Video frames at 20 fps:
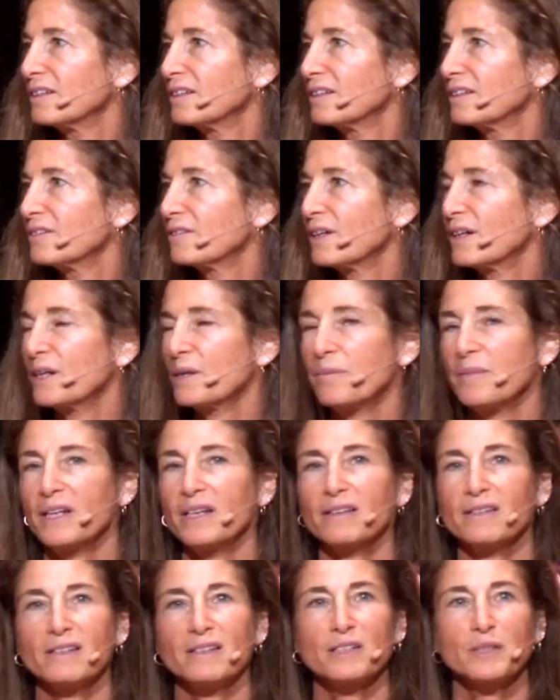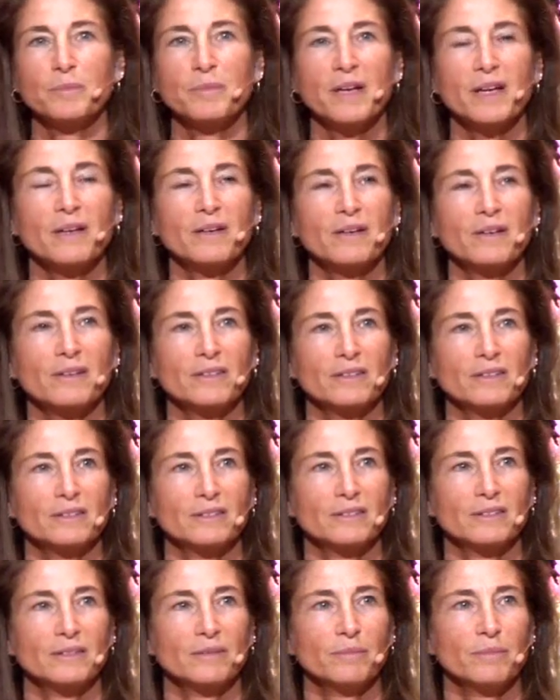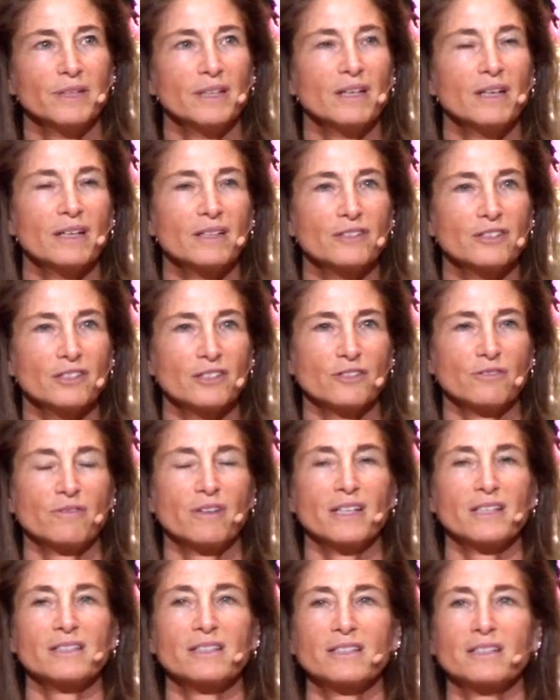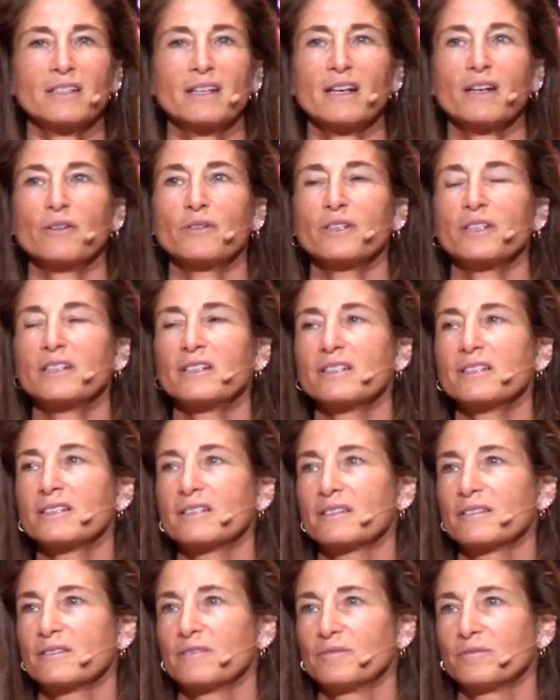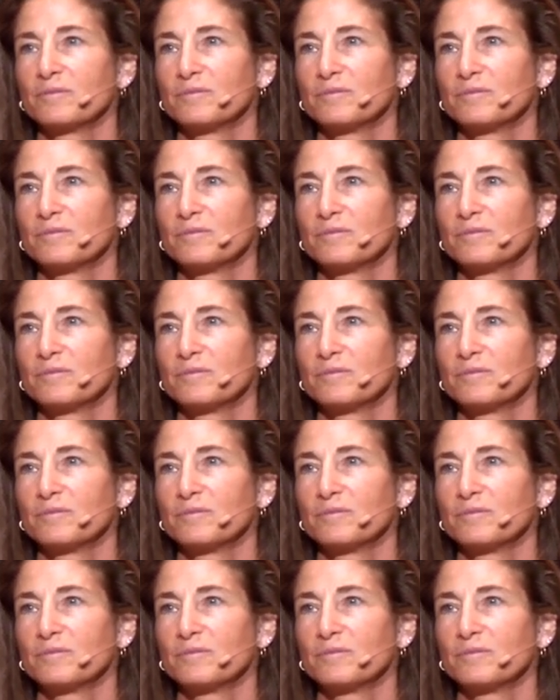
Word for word: to try to make things better, but not just rest in how it is.